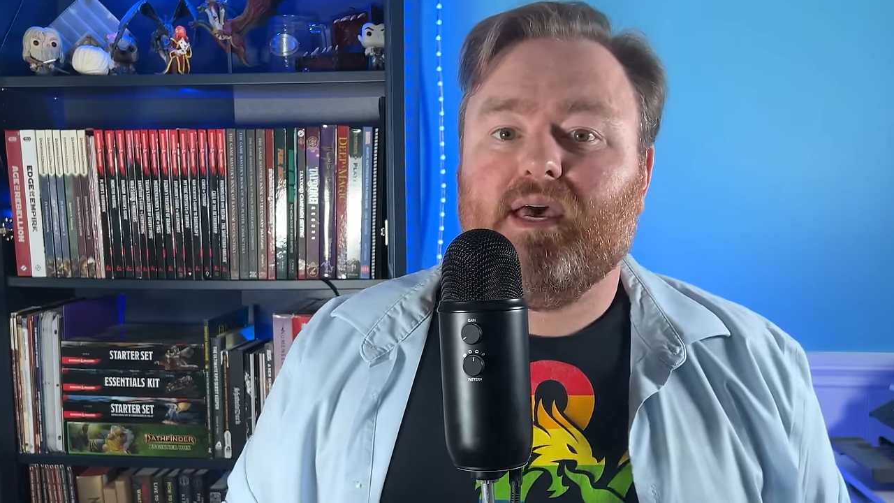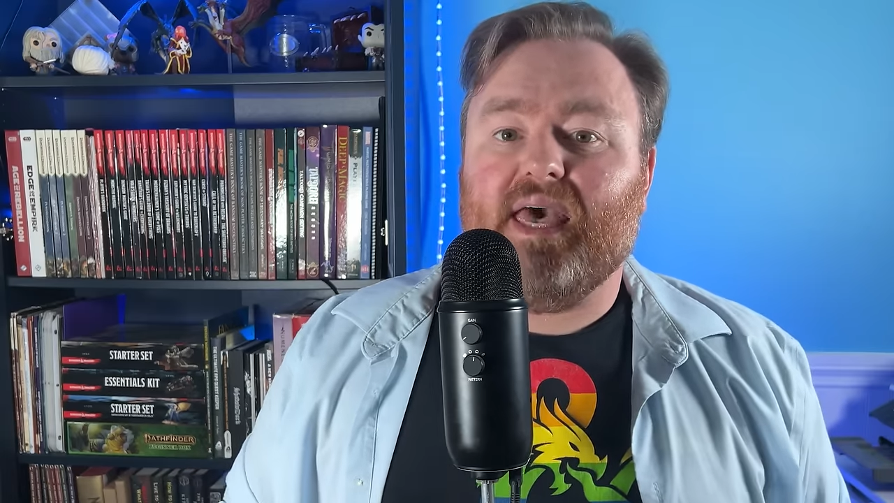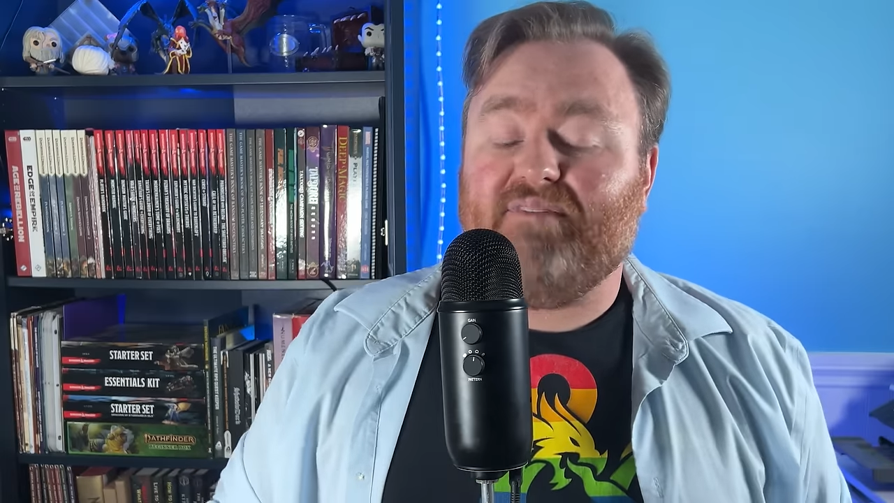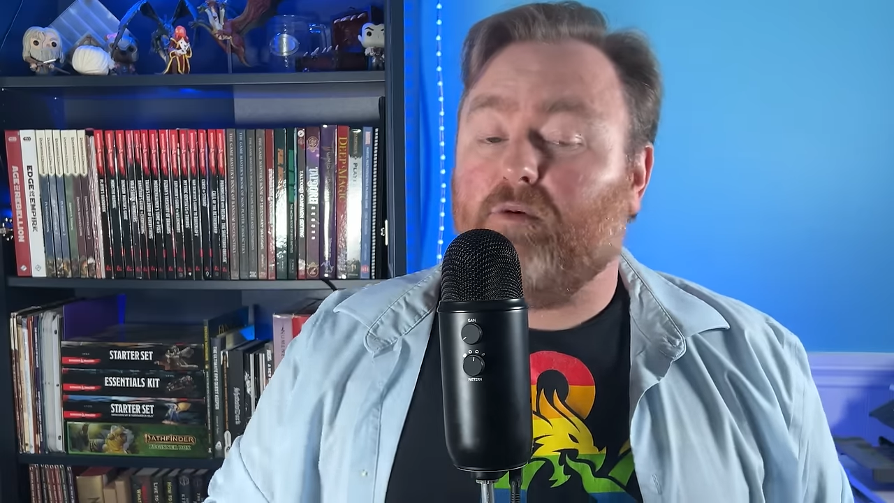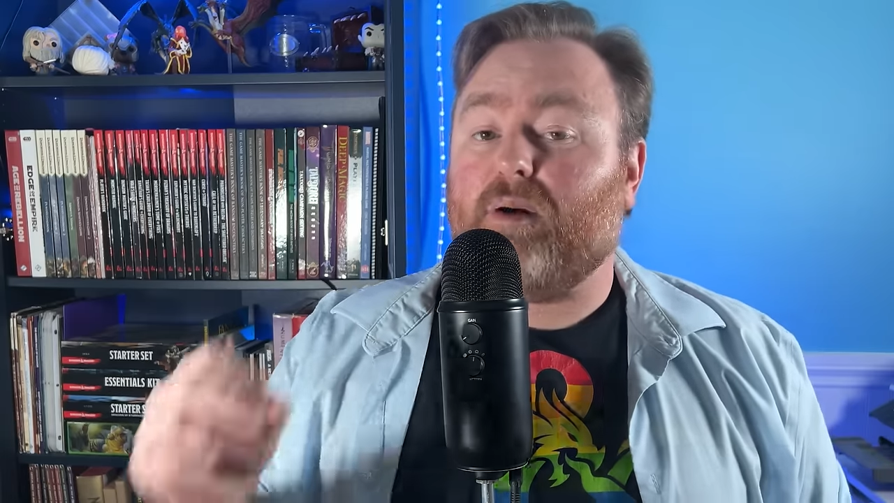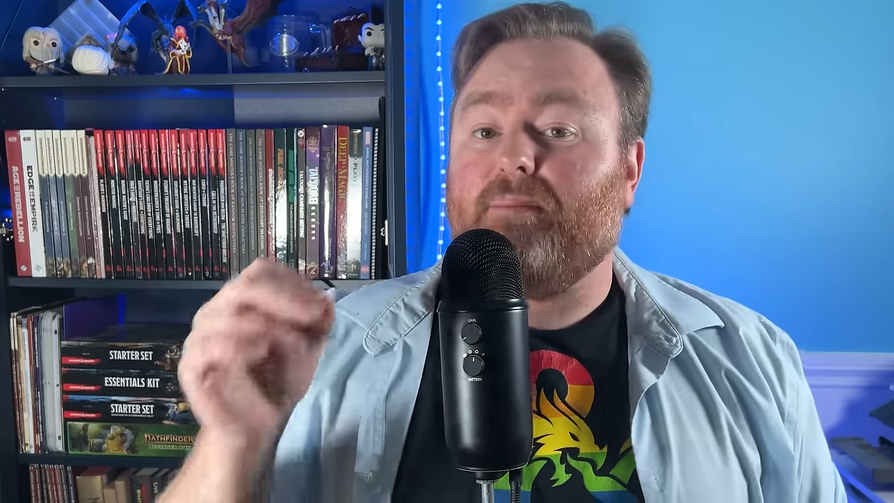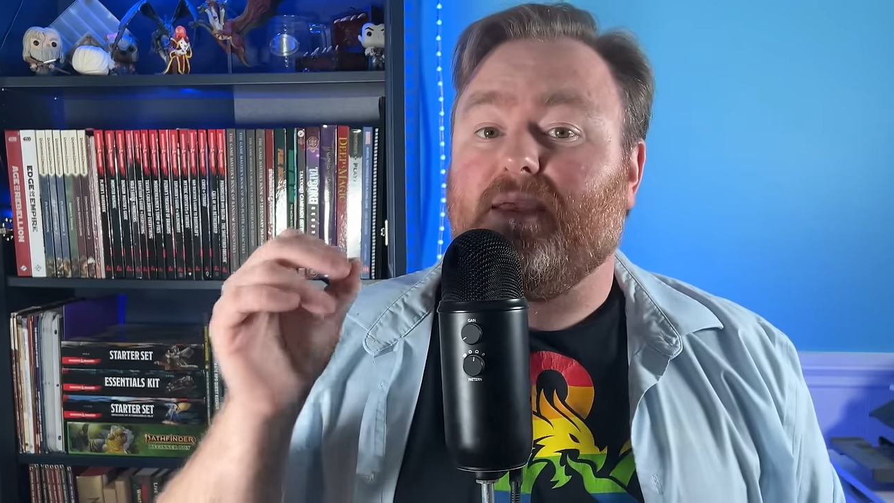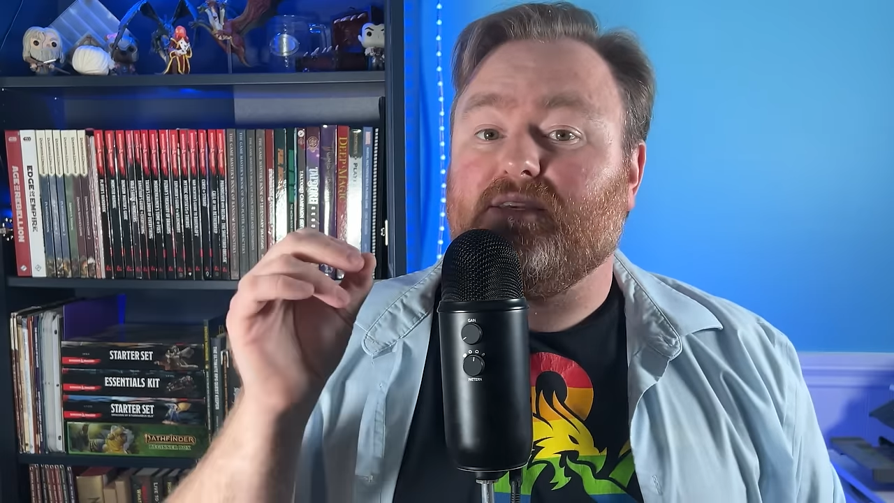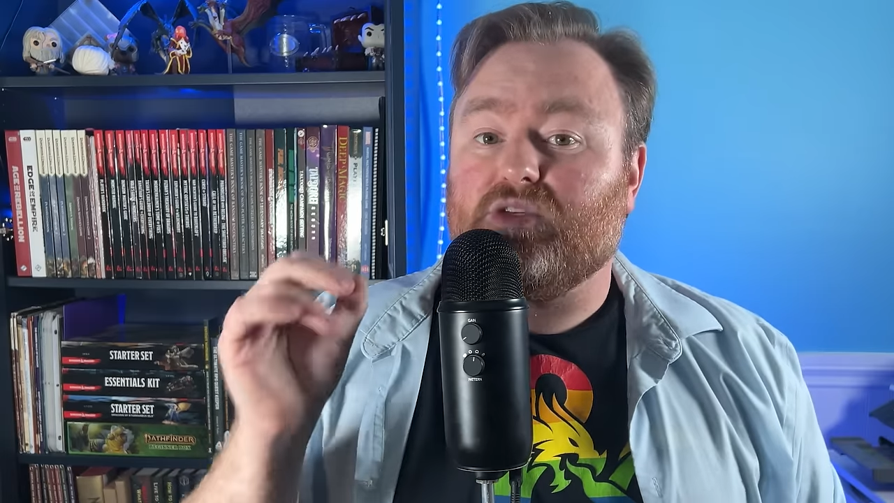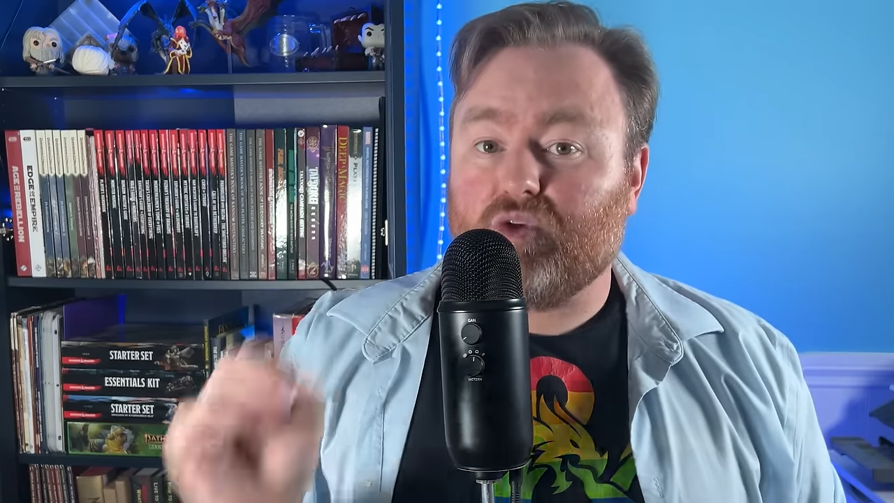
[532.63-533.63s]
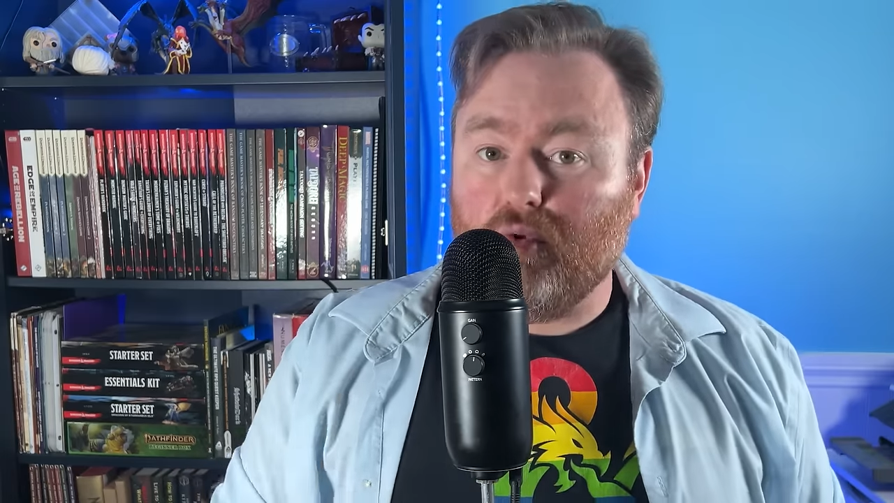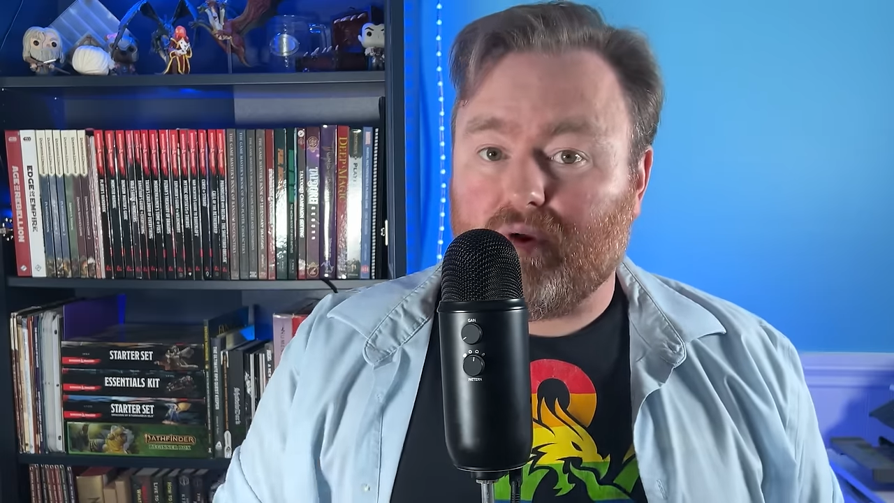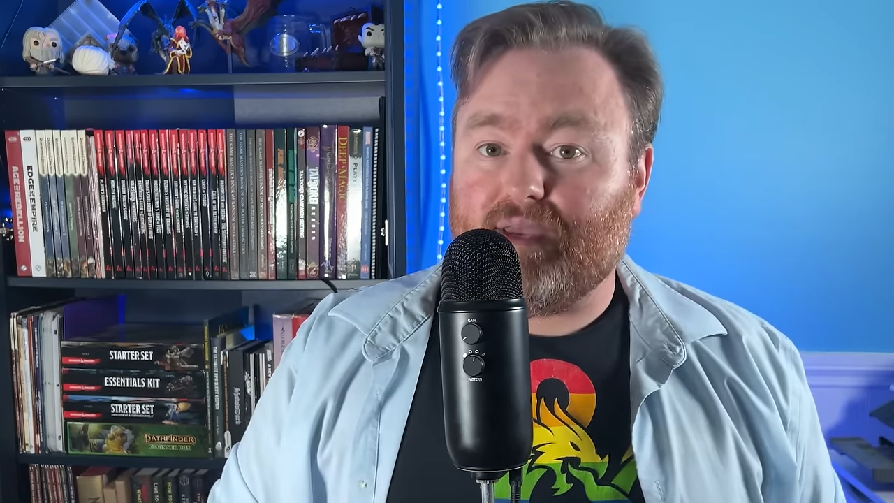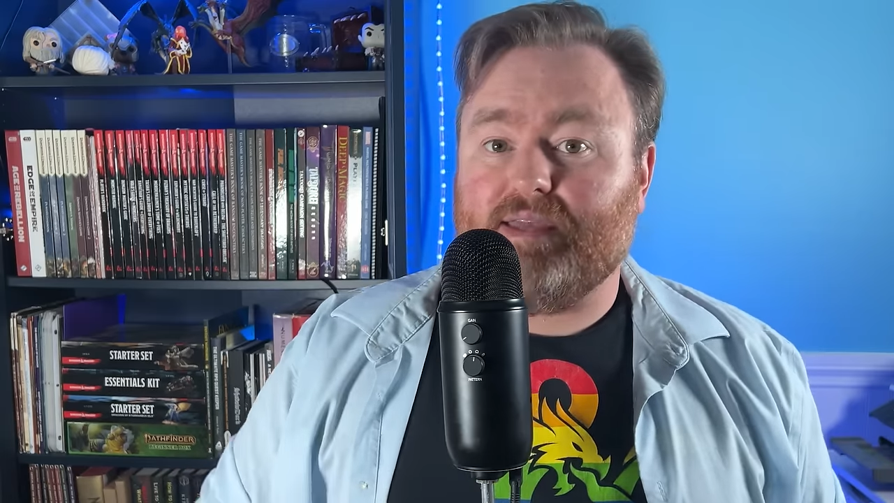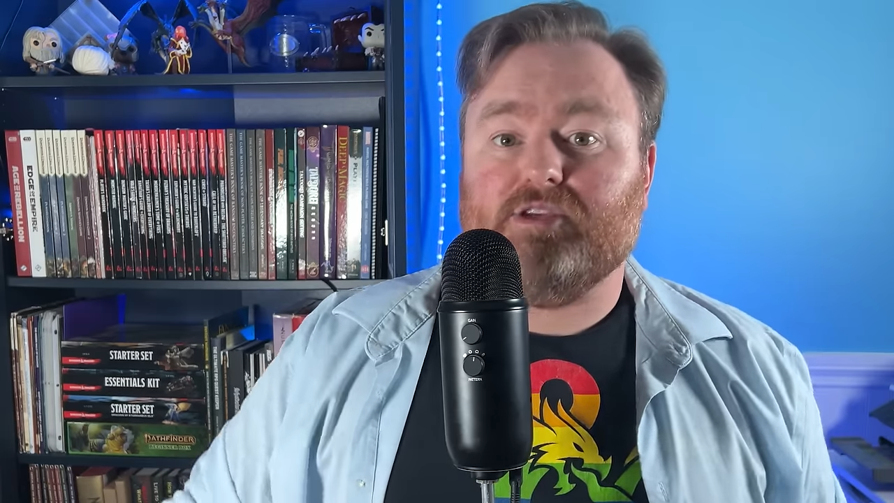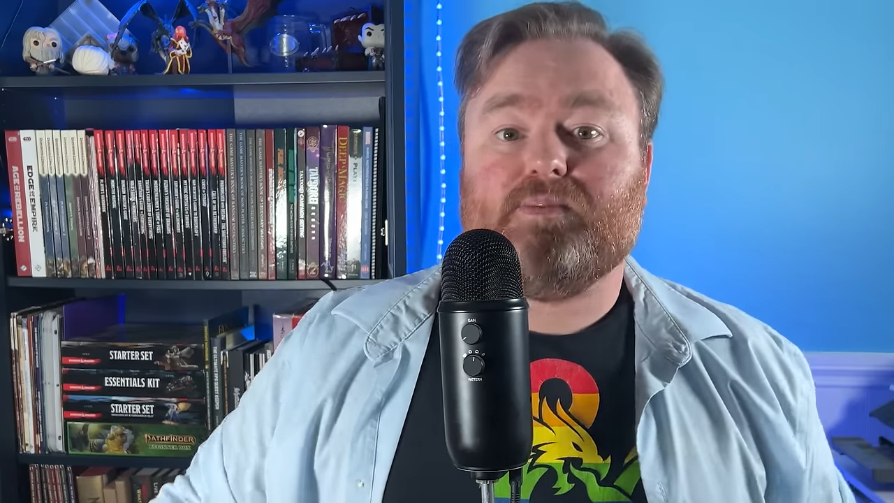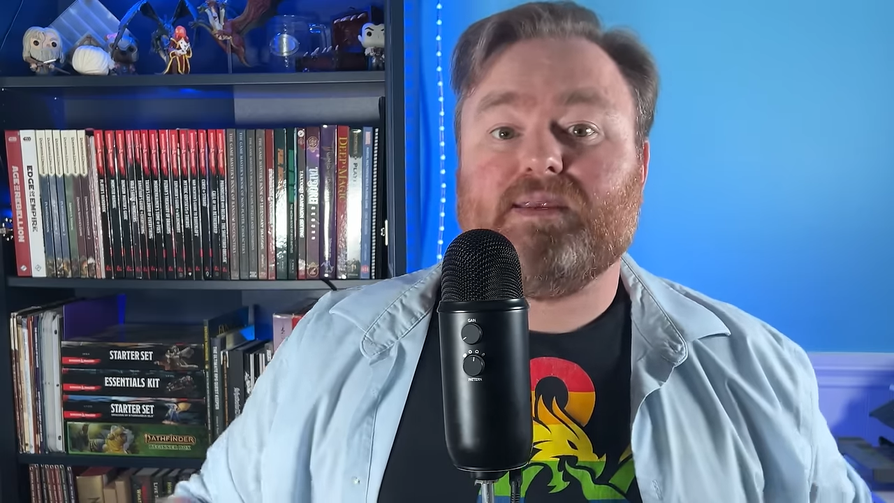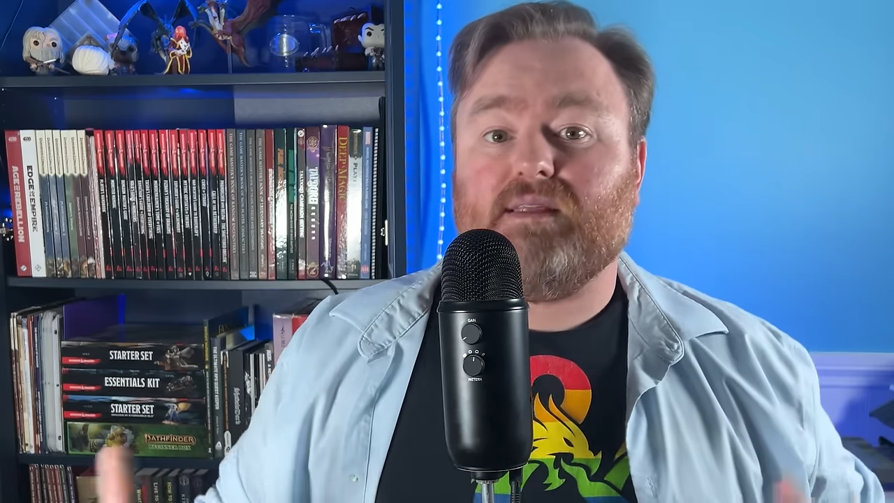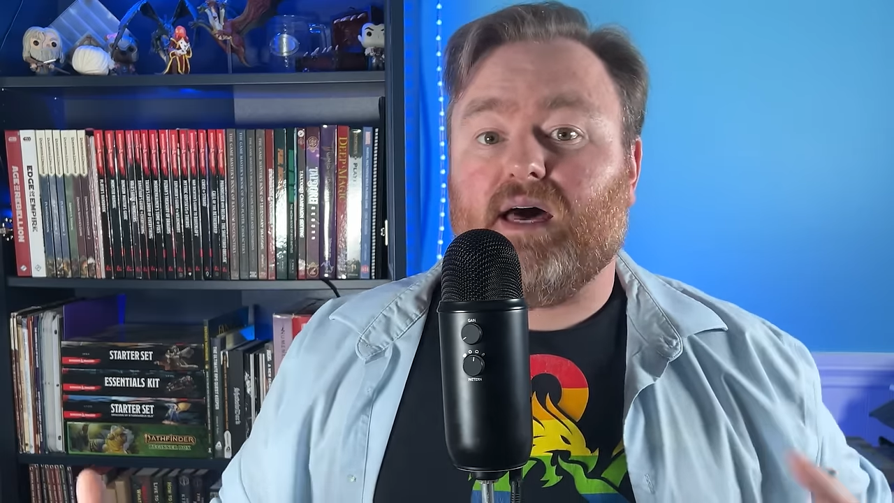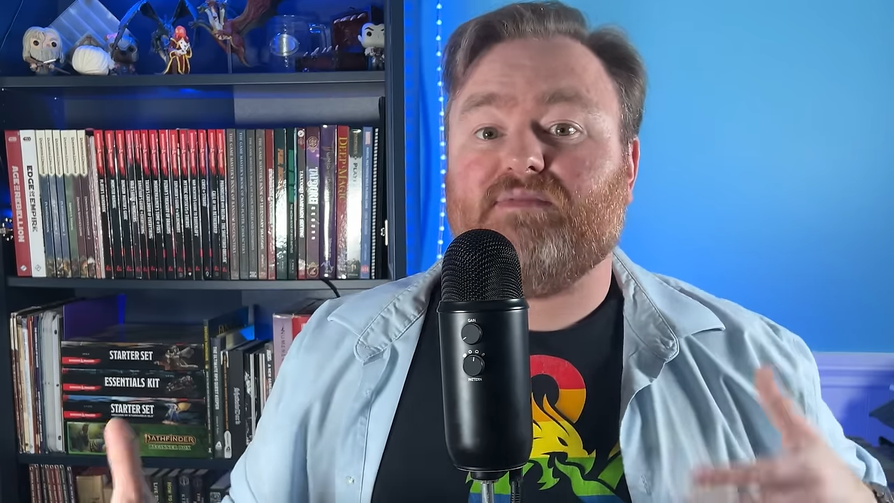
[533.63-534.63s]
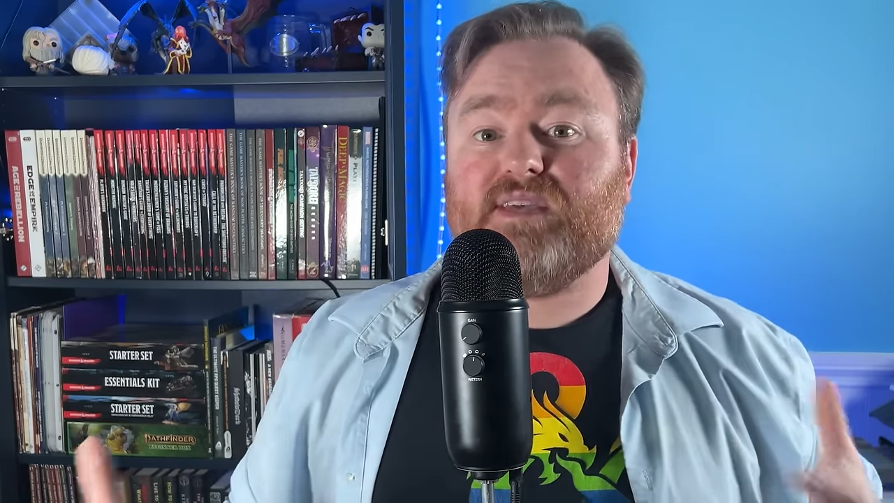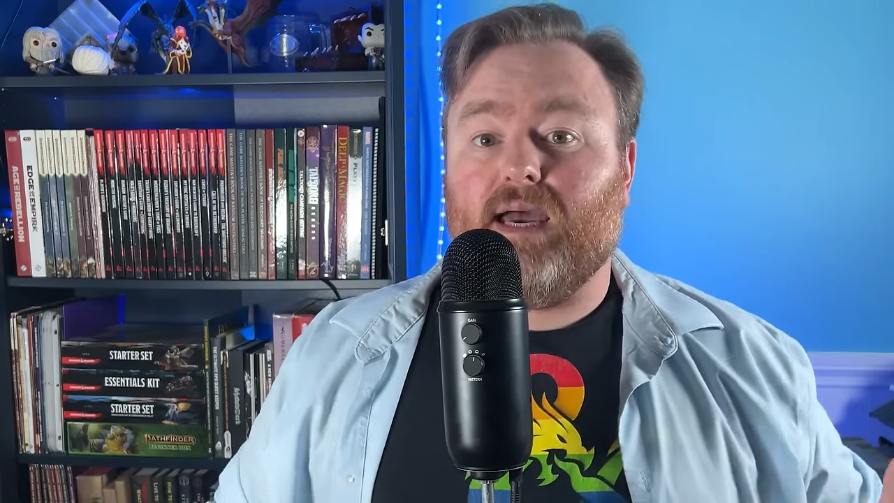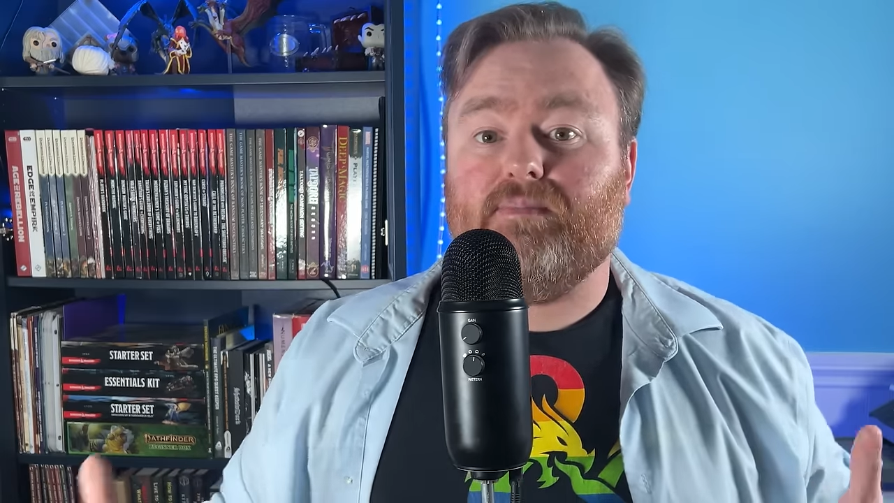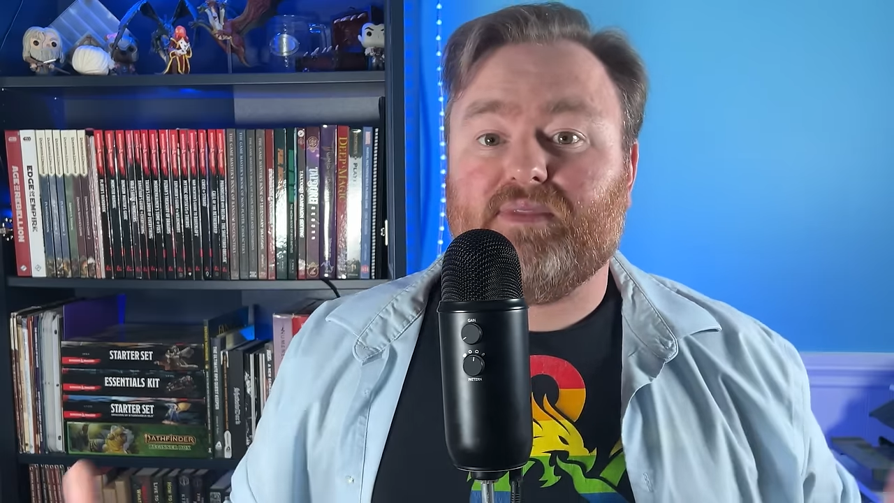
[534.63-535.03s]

If you prep a story and you spend a lot of time